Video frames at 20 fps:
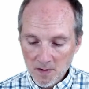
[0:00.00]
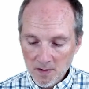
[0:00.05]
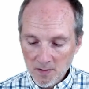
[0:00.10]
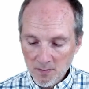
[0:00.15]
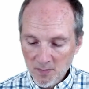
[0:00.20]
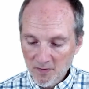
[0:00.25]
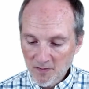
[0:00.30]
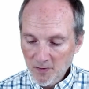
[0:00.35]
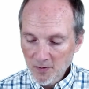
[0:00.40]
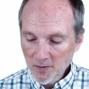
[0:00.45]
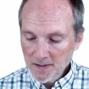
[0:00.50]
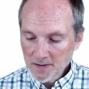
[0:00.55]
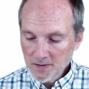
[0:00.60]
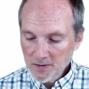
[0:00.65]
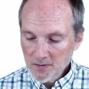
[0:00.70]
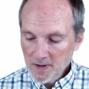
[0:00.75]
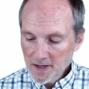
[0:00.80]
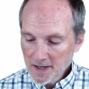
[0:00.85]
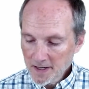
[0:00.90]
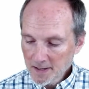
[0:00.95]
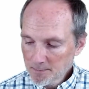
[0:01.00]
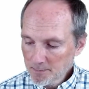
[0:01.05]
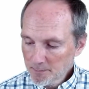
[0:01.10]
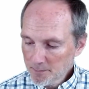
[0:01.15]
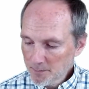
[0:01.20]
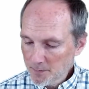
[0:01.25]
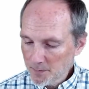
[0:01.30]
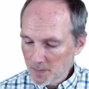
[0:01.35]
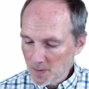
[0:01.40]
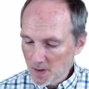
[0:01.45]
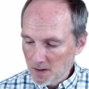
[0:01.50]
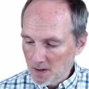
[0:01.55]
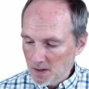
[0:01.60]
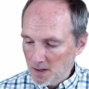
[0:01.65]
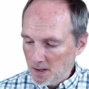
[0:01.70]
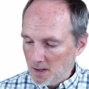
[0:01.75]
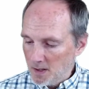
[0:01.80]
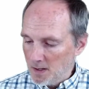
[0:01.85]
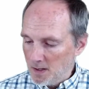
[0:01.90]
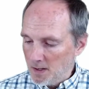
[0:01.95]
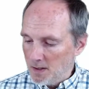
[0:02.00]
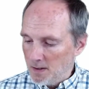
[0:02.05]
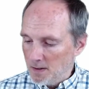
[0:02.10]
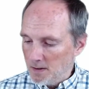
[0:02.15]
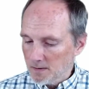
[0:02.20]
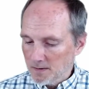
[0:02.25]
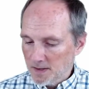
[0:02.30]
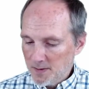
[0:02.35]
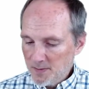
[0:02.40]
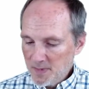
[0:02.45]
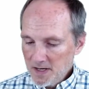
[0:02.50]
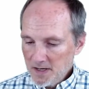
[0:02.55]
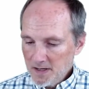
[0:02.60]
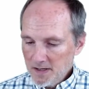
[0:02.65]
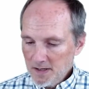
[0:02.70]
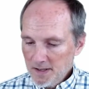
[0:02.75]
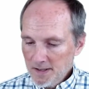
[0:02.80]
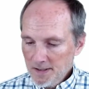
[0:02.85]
before I do that, let me